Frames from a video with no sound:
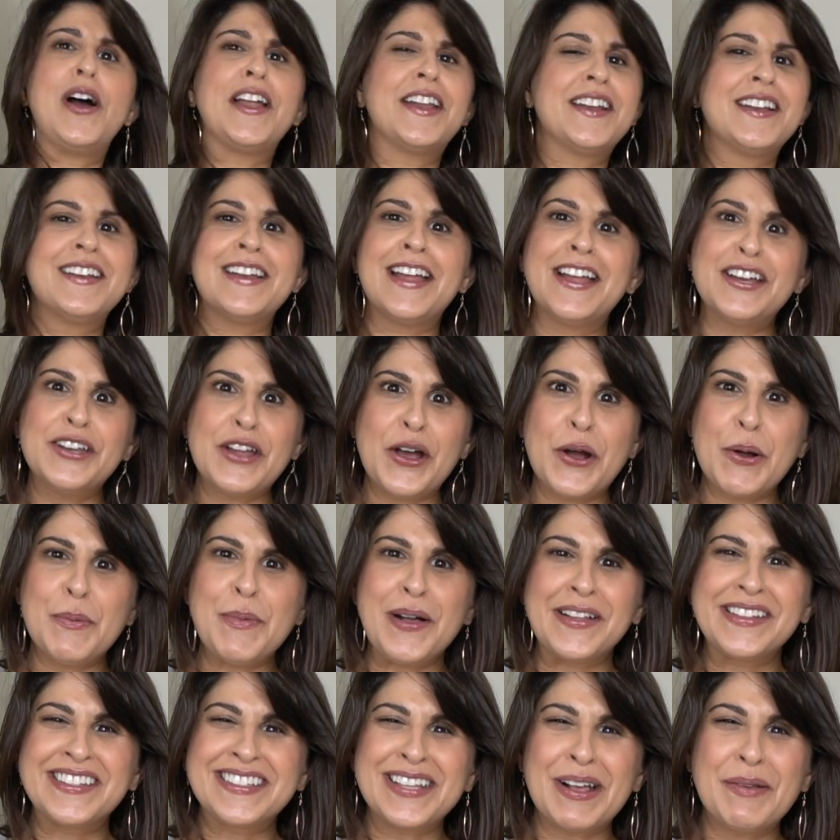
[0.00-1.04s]
Why didn't I know
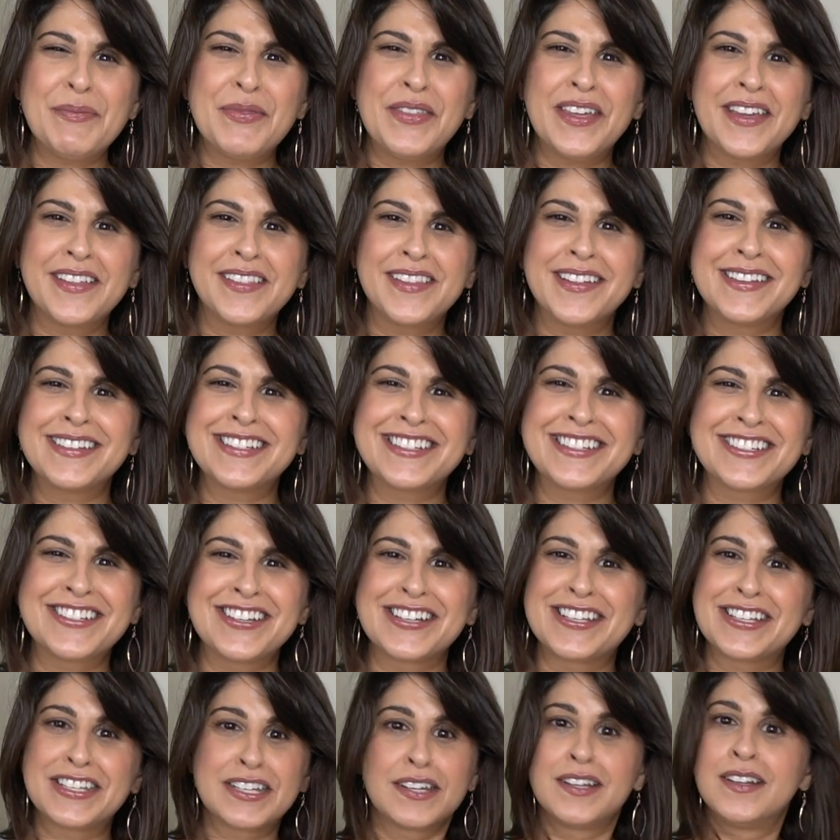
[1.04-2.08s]
about something that's
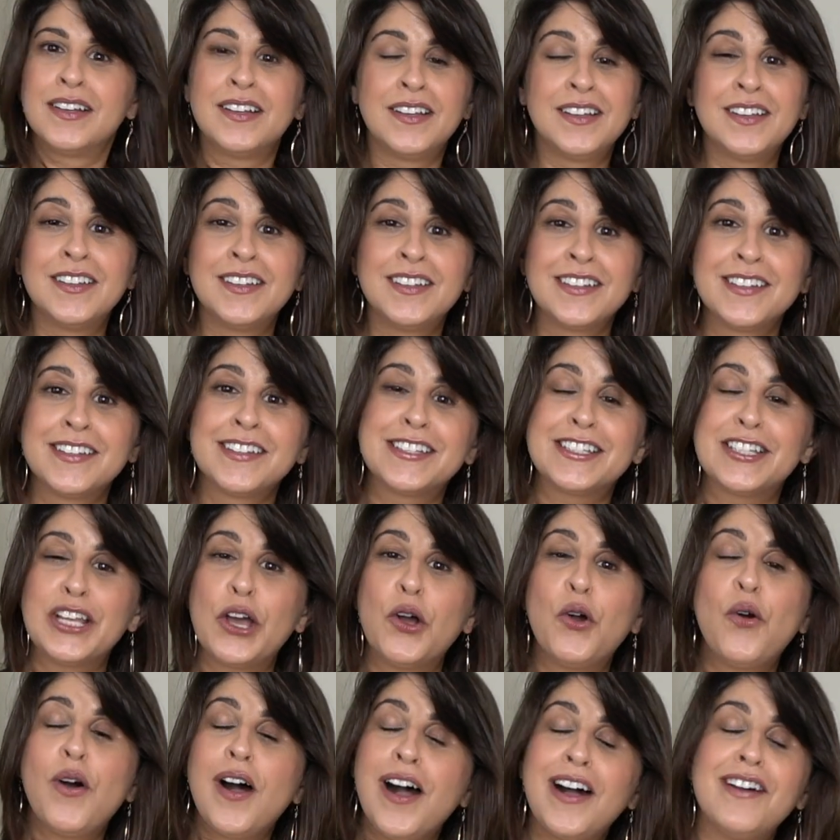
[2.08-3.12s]
just
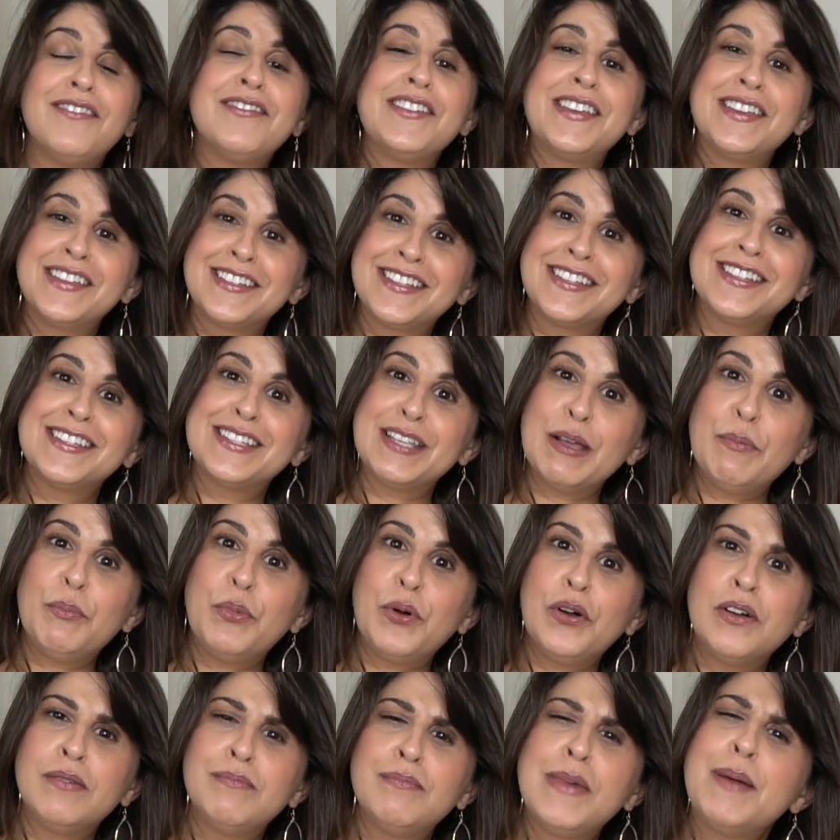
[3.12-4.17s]
so obvious and simple?